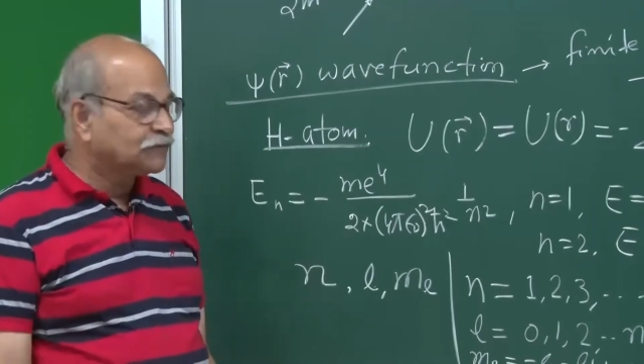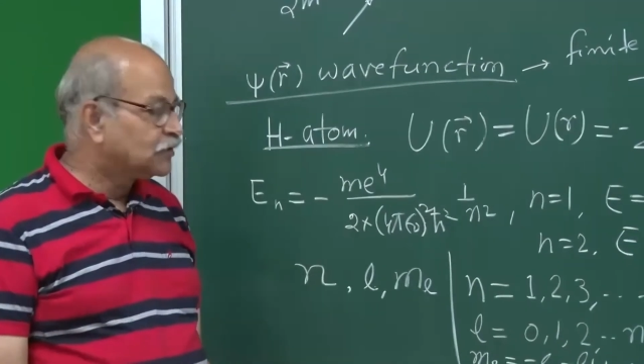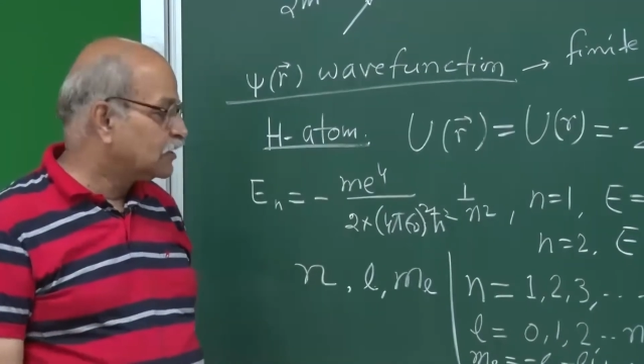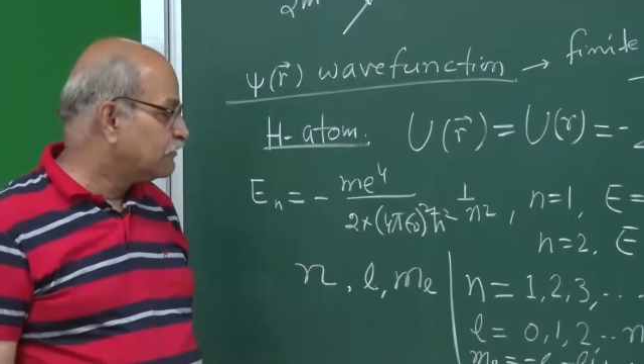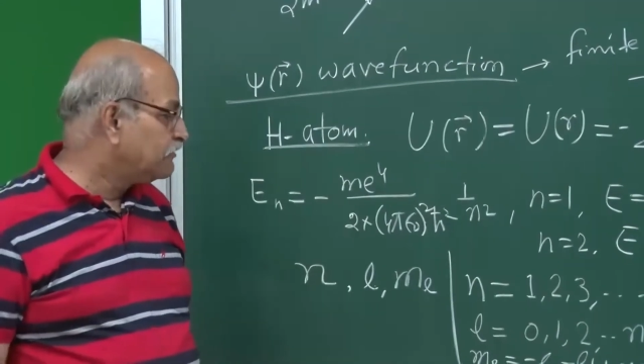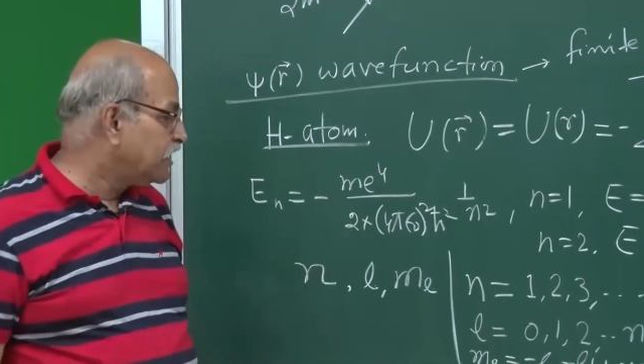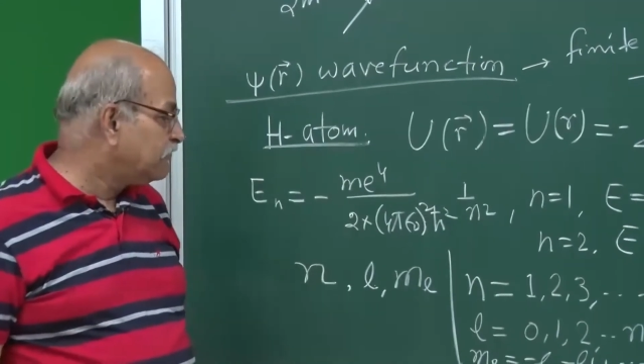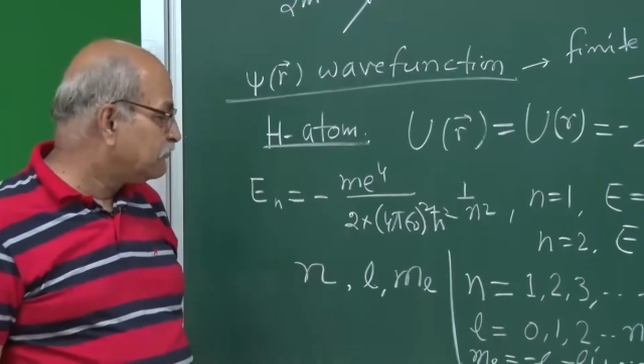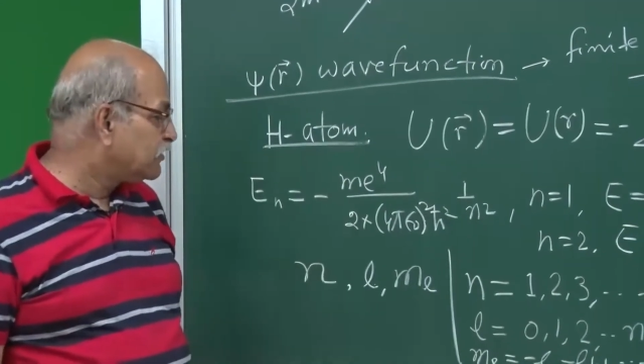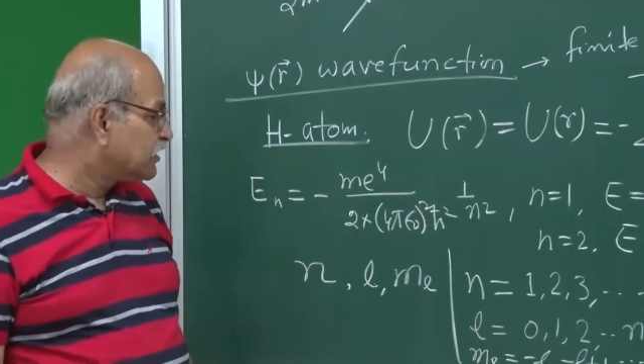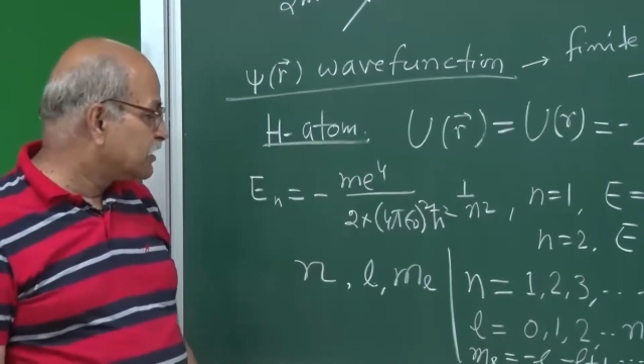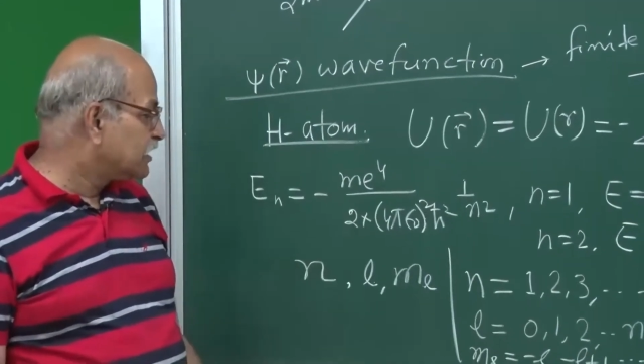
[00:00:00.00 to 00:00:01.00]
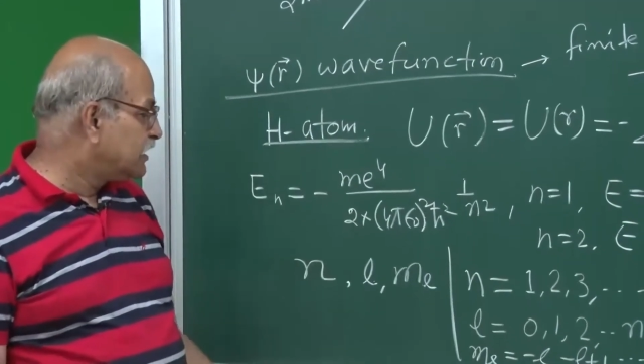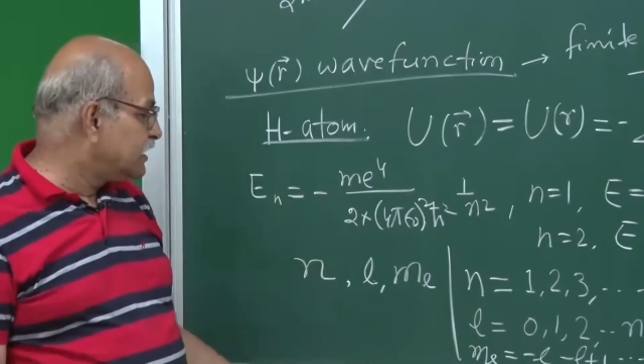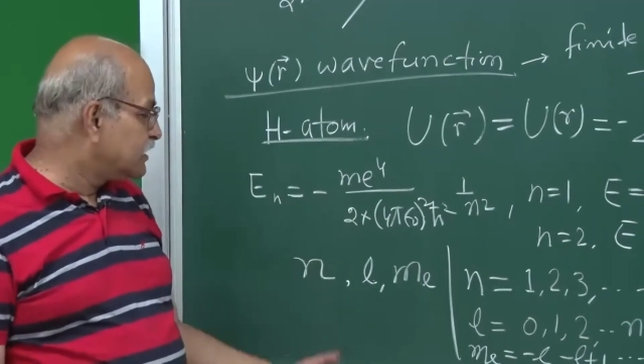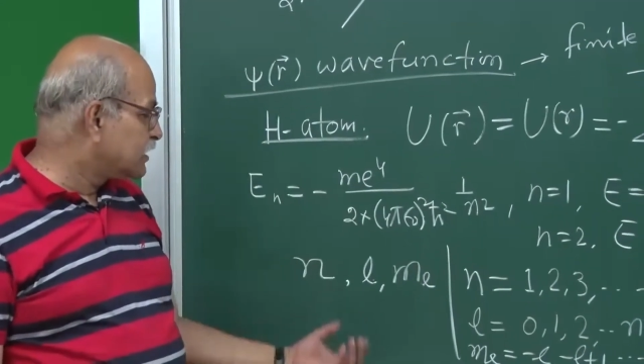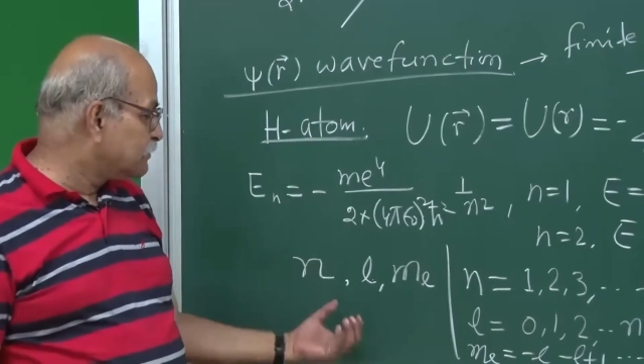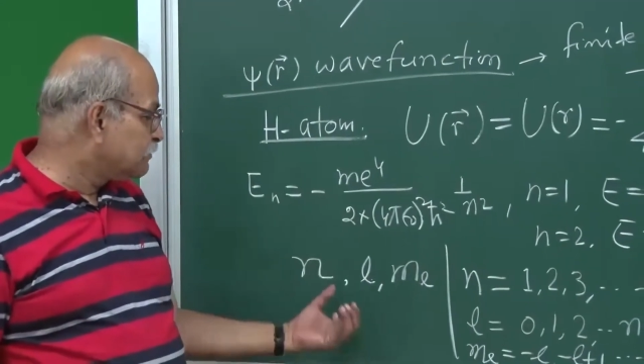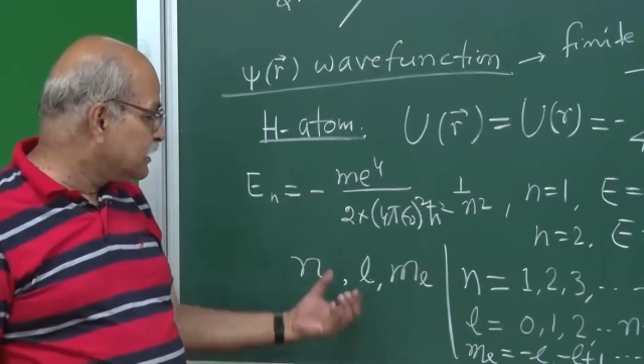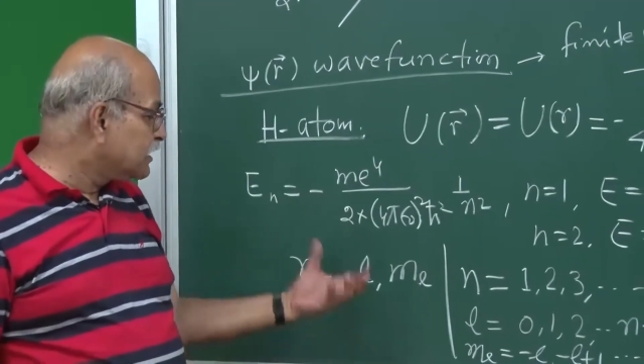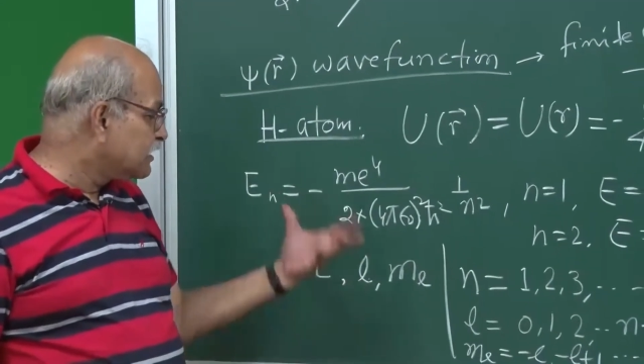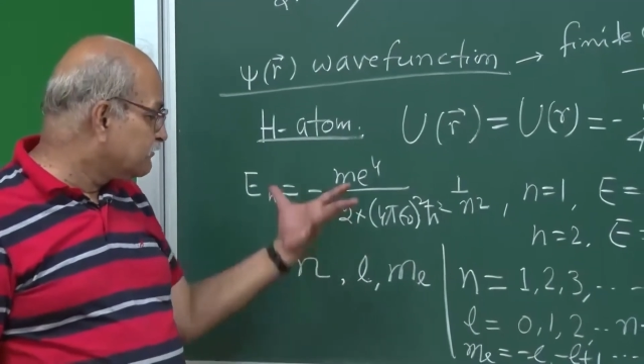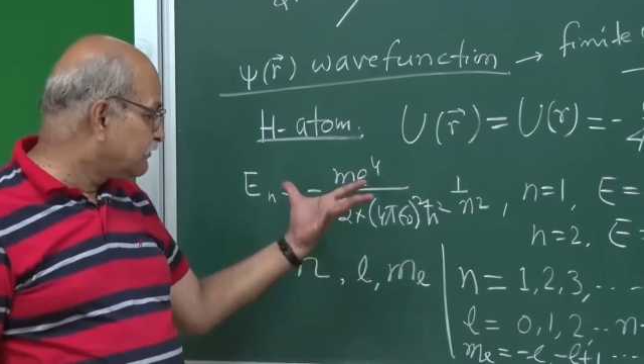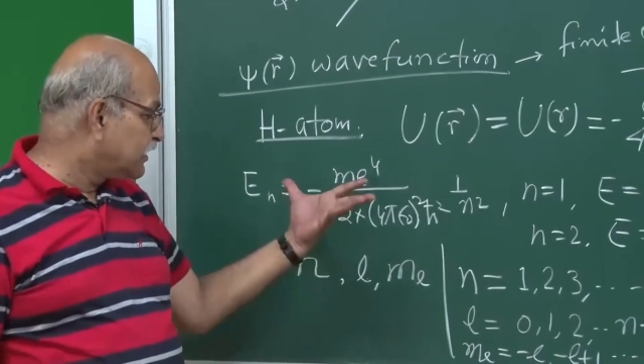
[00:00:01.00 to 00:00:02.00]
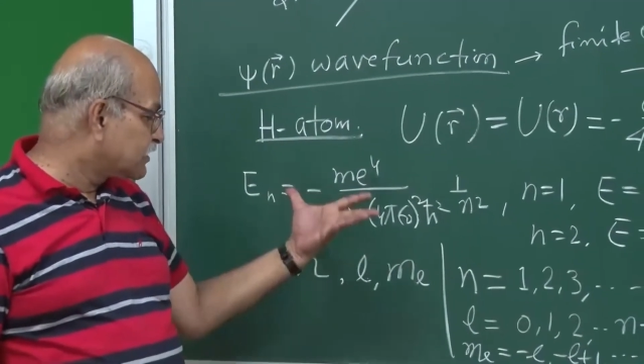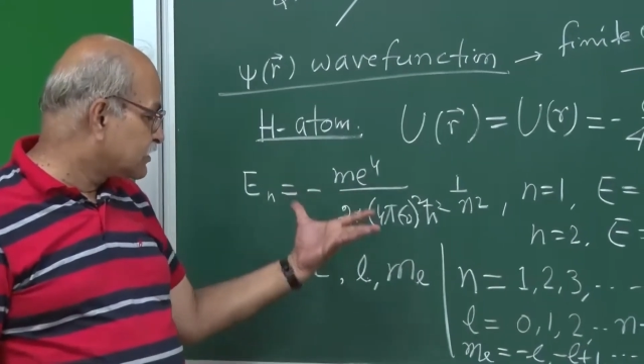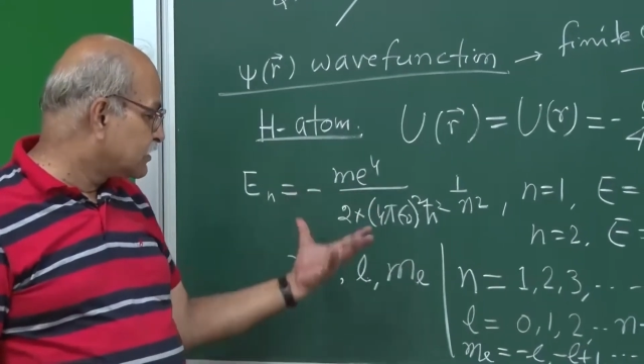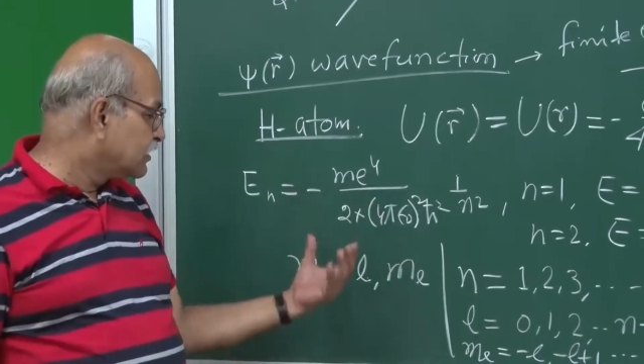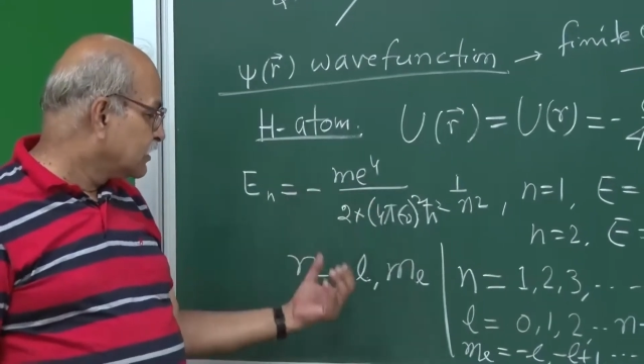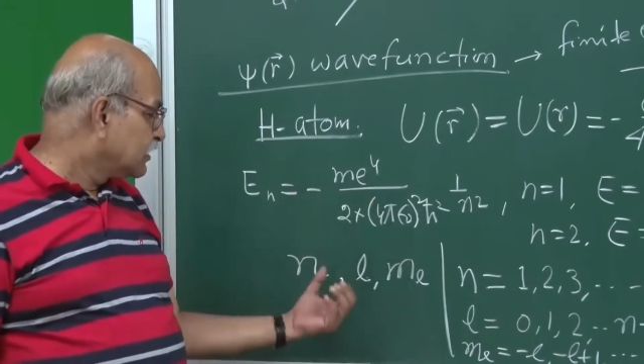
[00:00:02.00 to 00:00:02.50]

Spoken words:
So the wave function is completely fixed